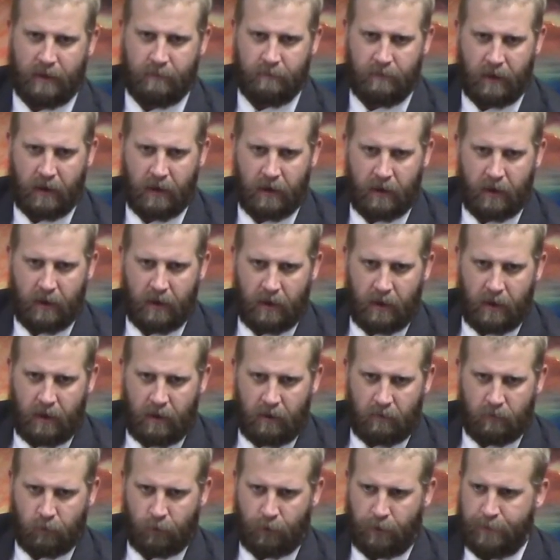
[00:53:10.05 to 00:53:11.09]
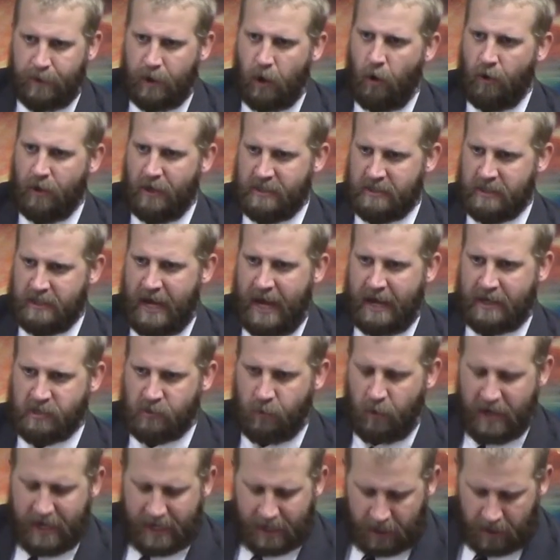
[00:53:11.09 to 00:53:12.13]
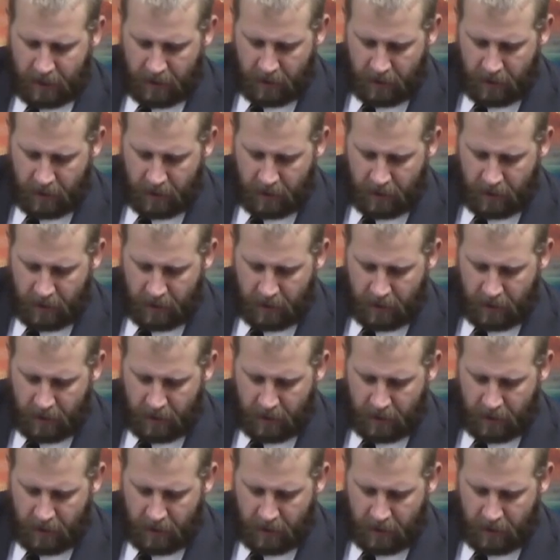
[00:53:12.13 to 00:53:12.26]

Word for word: We're going to be going into next week.